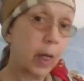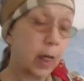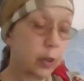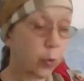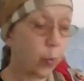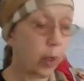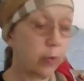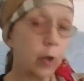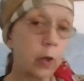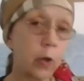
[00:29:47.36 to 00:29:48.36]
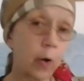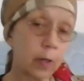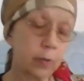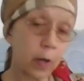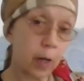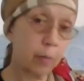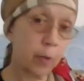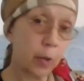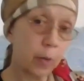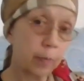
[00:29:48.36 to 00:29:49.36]
It's with your
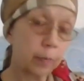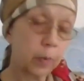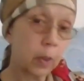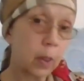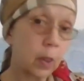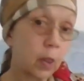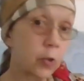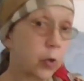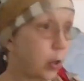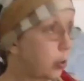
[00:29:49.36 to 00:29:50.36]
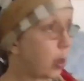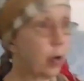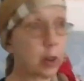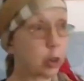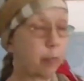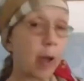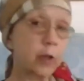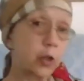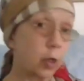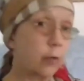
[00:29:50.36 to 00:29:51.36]
example. So you don't
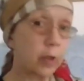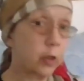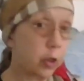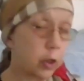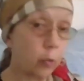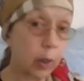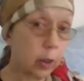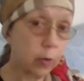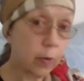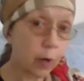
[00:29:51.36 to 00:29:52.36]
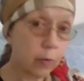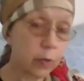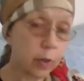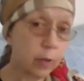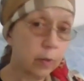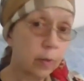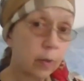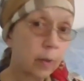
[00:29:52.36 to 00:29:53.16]
expect children to do what you don't do.